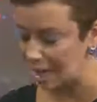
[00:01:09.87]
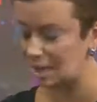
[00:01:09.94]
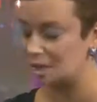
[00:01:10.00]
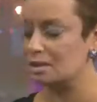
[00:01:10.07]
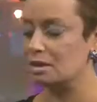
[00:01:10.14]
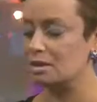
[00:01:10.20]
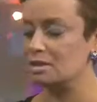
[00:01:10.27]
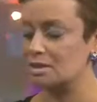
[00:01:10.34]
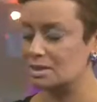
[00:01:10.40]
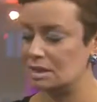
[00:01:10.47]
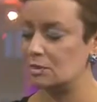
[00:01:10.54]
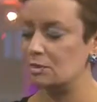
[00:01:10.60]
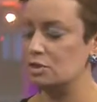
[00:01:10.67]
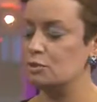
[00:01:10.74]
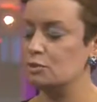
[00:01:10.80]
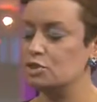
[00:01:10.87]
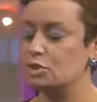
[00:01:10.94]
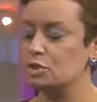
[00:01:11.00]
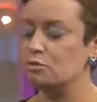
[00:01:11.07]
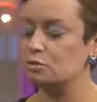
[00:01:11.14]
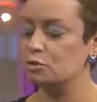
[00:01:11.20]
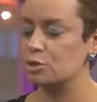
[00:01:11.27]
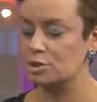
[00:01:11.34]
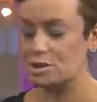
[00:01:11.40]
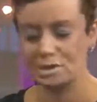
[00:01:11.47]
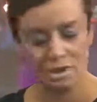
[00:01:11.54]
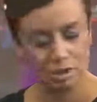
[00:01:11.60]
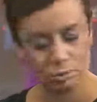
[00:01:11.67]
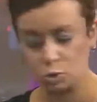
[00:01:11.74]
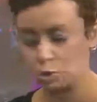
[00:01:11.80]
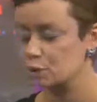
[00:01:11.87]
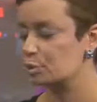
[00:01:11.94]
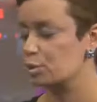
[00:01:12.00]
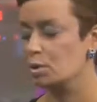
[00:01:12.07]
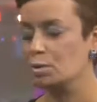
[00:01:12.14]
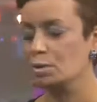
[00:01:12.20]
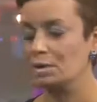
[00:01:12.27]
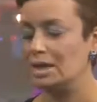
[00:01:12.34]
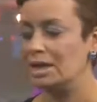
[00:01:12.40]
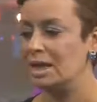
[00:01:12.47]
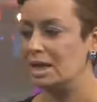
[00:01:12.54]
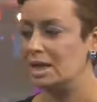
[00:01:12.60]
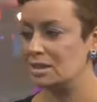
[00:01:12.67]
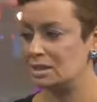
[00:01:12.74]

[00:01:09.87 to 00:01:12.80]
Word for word: and the Syrian regime forces and most probably